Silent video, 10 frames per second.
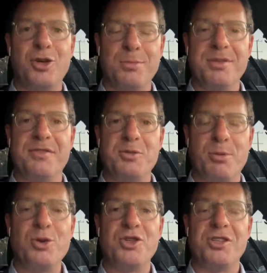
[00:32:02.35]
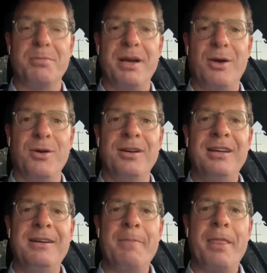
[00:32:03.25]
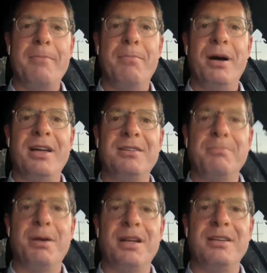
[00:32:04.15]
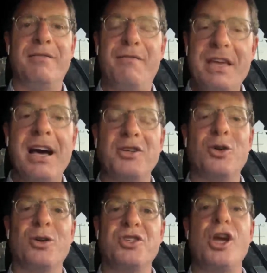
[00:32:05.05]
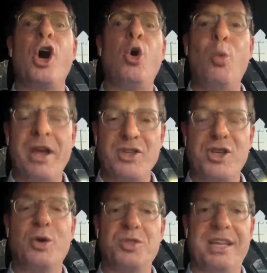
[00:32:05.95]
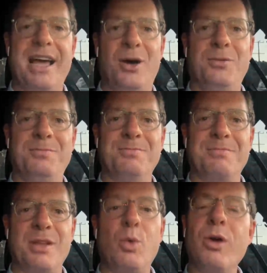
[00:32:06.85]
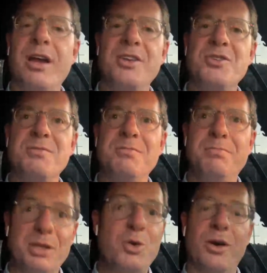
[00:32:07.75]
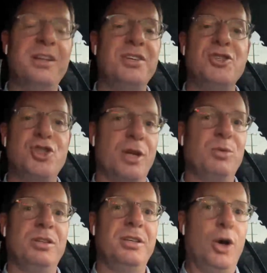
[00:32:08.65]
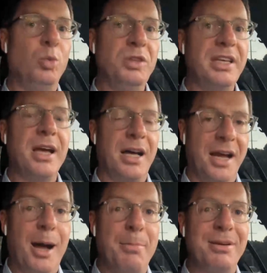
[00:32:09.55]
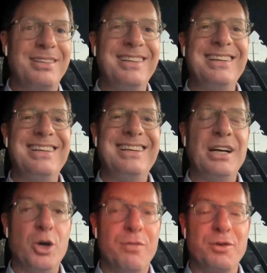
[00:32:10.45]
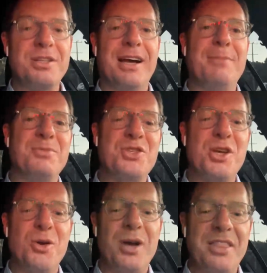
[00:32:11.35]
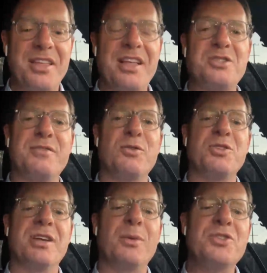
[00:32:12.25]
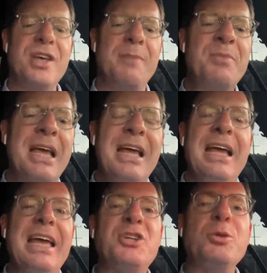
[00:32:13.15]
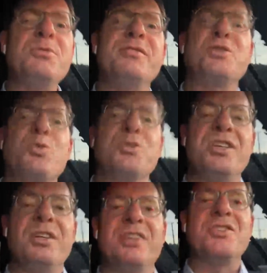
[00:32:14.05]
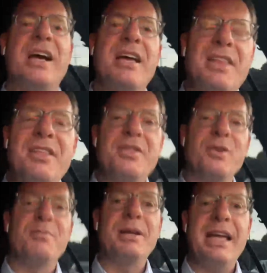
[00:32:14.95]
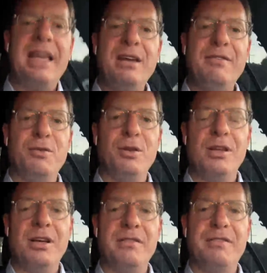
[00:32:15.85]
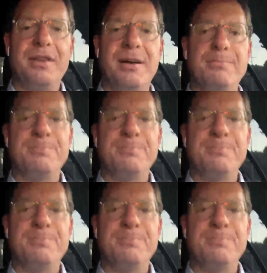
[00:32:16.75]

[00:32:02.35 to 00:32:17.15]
in terms of its purchasing power. But fiat currency always goes down, whereas Bitcoin has generally only gone up over time. So I think that's the first thing I would say. In terms of its resilience, I think there have been a handful of